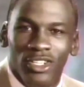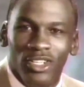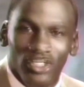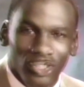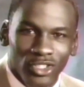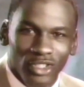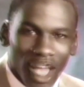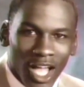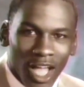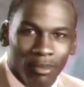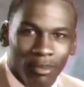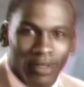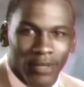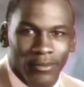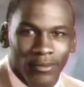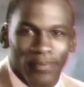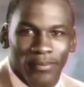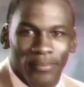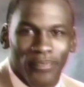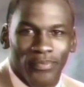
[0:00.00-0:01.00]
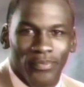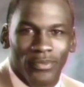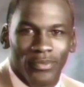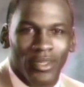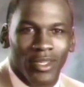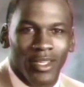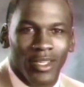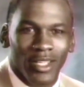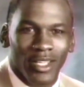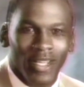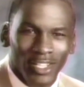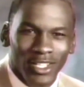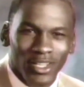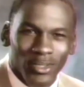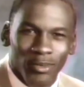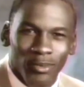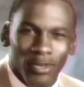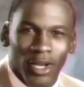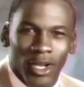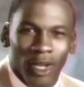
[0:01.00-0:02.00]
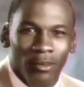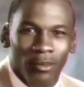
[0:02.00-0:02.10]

Stop it. Get some help.